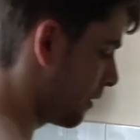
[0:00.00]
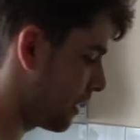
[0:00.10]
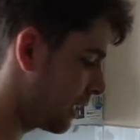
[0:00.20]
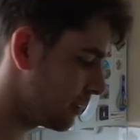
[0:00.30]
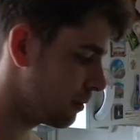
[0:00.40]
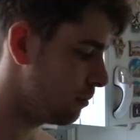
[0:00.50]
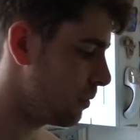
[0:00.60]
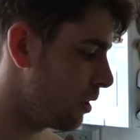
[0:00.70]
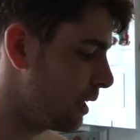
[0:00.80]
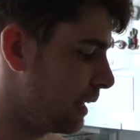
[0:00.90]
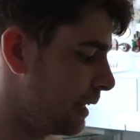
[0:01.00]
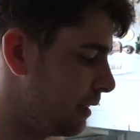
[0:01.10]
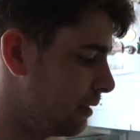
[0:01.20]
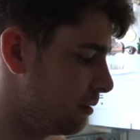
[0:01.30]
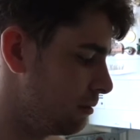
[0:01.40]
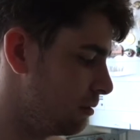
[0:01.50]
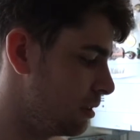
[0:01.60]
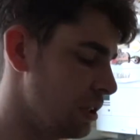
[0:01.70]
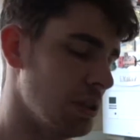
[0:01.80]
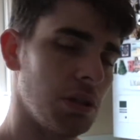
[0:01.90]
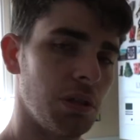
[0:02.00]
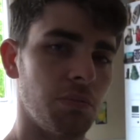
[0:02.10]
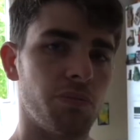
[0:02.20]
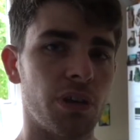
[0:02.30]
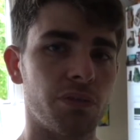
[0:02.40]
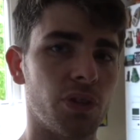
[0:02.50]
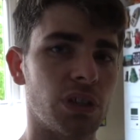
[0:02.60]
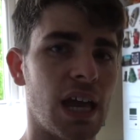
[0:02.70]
that's my breakfast